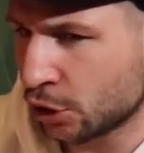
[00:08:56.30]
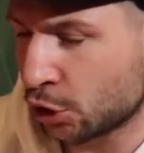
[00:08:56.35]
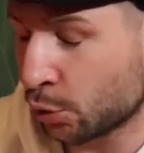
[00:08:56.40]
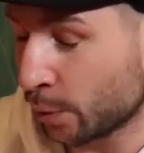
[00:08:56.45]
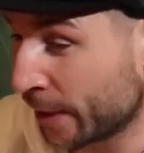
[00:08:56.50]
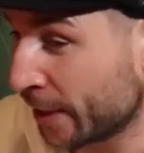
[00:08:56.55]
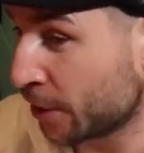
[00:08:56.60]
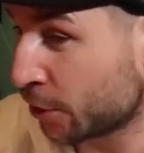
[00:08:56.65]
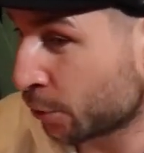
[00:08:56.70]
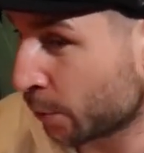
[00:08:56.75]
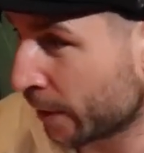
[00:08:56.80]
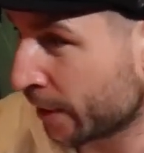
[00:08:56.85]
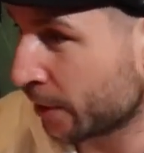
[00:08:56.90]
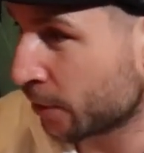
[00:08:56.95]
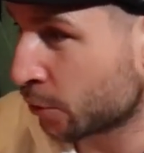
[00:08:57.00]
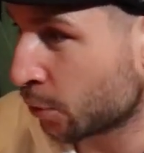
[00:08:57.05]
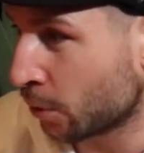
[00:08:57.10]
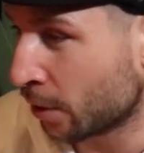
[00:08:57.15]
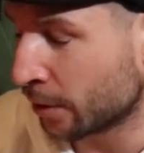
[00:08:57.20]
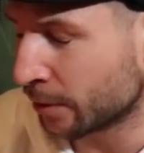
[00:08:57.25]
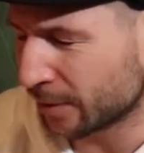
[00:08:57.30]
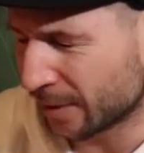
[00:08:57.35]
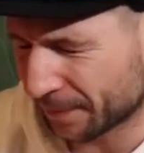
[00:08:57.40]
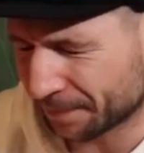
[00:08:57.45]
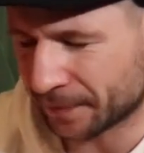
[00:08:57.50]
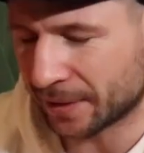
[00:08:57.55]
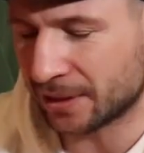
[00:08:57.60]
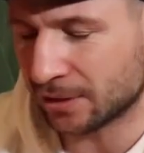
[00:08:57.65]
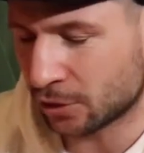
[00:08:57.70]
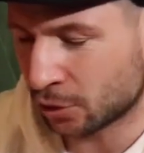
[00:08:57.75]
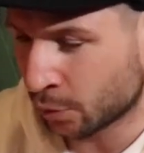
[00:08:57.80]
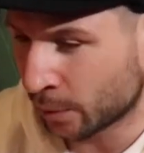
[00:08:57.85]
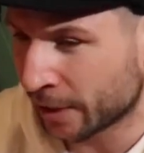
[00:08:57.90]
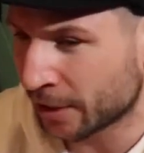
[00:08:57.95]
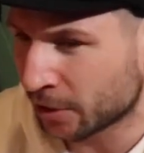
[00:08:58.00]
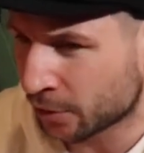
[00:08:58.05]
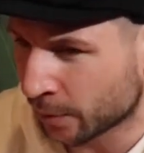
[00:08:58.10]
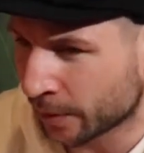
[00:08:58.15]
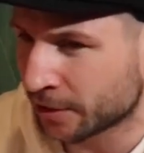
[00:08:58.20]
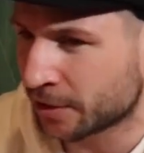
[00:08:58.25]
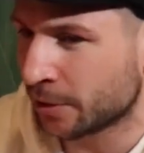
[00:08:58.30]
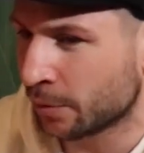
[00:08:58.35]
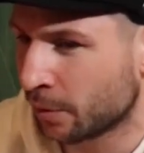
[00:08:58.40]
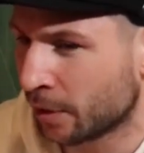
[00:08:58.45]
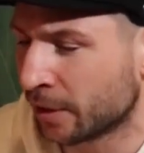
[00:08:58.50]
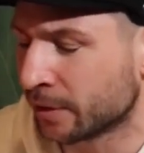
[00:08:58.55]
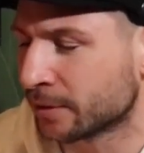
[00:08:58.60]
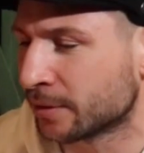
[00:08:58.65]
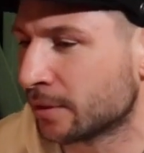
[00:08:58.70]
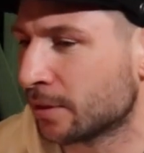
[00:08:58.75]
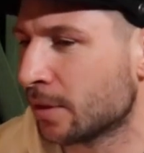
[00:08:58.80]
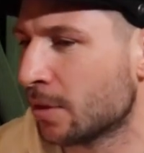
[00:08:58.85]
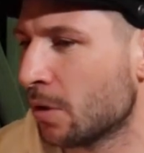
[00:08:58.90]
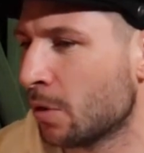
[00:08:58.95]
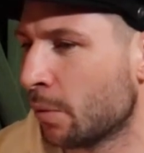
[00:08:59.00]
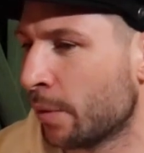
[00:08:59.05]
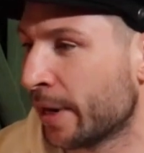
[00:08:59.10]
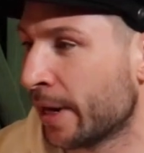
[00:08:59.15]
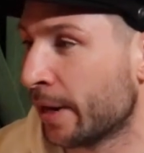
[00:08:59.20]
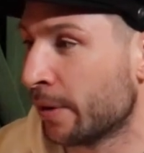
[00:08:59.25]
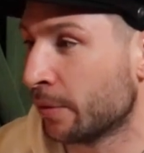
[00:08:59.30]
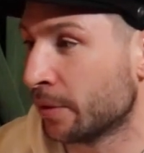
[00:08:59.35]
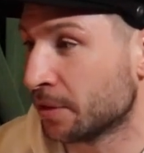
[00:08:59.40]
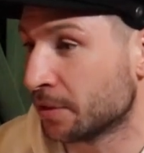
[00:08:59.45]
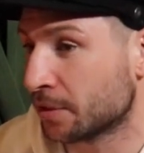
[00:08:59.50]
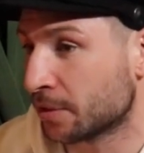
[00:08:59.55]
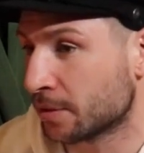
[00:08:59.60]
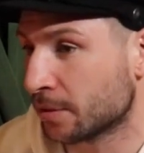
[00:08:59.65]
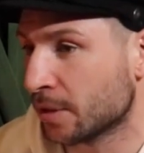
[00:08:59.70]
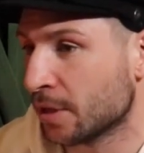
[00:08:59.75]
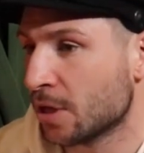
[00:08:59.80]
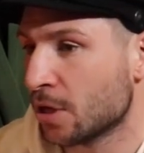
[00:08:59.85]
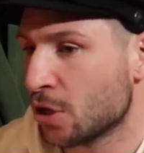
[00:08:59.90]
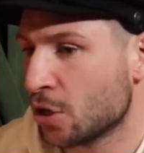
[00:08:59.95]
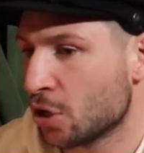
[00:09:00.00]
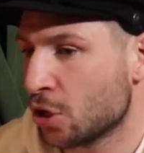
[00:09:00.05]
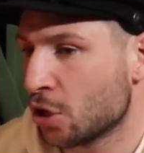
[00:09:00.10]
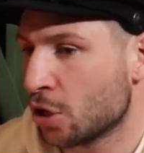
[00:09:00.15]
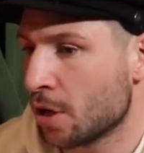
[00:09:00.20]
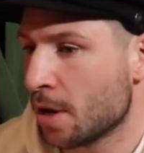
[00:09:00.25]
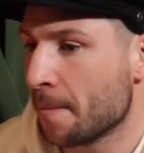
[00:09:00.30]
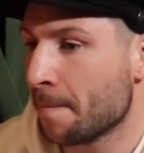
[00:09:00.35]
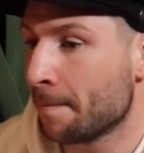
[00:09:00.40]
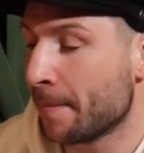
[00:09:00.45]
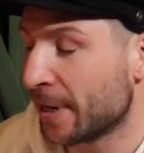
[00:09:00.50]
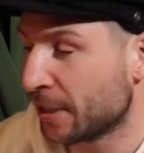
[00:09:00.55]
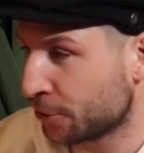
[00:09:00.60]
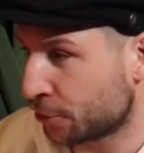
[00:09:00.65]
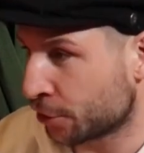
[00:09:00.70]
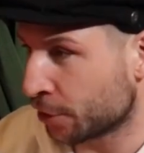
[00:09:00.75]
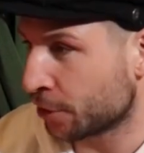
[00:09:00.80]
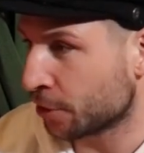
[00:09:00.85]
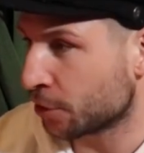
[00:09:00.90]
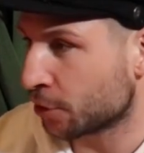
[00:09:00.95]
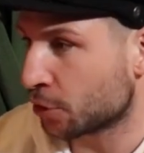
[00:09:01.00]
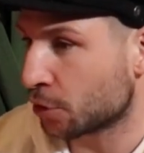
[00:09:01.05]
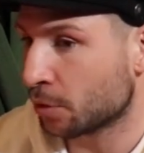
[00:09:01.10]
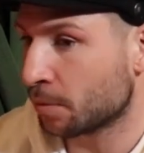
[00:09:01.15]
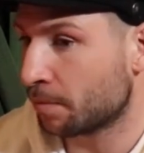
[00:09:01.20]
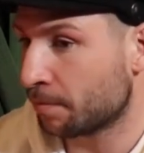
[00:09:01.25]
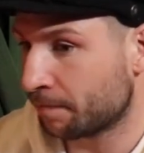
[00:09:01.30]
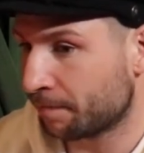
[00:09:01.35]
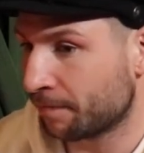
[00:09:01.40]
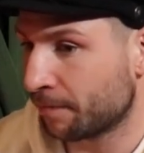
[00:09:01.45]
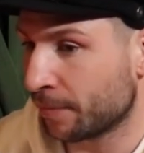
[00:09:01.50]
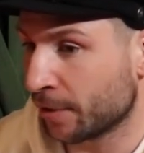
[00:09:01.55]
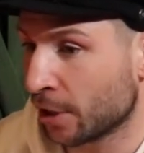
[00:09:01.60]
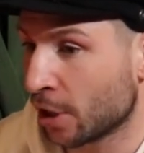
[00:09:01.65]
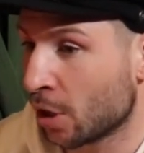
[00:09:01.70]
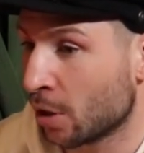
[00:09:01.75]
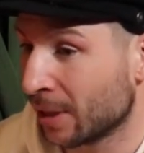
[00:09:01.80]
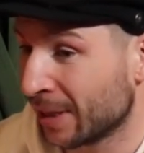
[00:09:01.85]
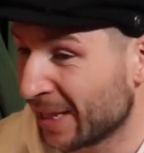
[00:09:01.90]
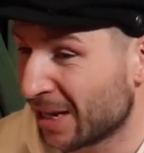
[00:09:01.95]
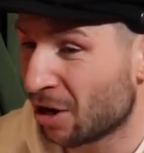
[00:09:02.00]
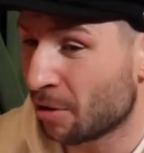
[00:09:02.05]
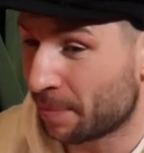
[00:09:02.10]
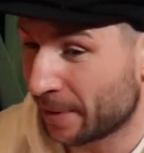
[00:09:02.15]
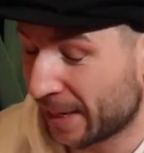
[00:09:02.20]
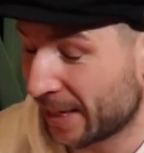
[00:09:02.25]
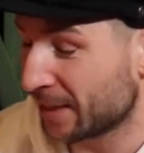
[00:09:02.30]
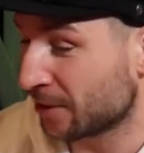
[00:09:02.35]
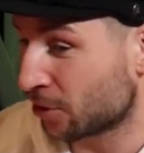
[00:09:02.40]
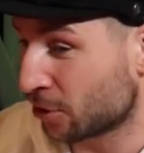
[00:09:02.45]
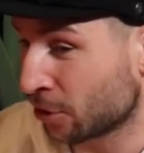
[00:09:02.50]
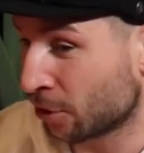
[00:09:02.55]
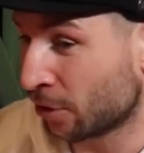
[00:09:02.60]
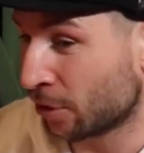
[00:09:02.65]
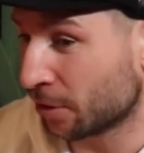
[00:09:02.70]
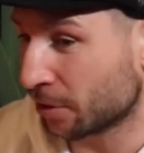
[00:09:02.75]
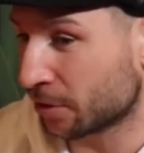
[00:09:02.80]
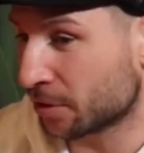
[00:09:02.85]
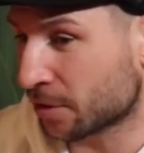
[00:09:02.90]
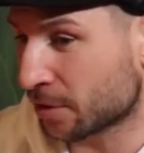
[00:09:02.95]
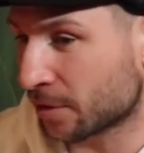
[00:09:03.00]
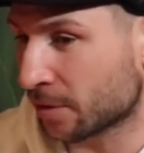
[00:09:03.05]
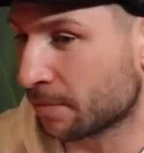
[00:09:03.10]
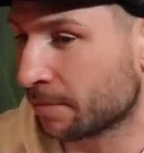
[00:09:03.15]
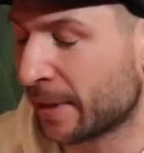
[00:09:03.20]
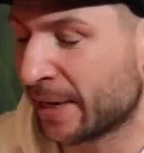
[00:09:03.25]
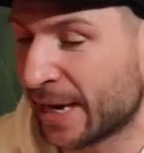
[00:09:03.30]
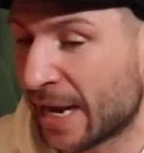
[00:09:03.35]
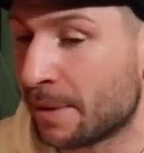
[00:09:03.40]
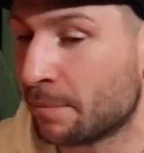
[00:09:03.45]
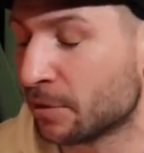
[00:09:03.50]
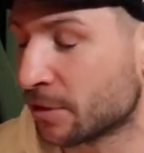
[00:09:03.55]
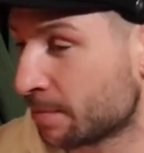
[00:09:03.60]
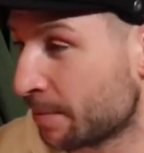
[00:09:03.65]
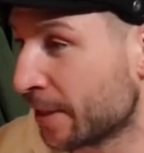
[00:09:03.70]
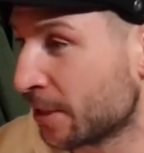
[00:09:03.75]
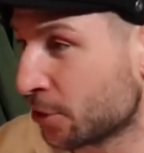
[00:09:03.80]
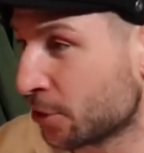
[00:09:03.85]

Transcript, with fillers: twenty twenty-one when I was mentioned. You know, a little bit in talks. My name was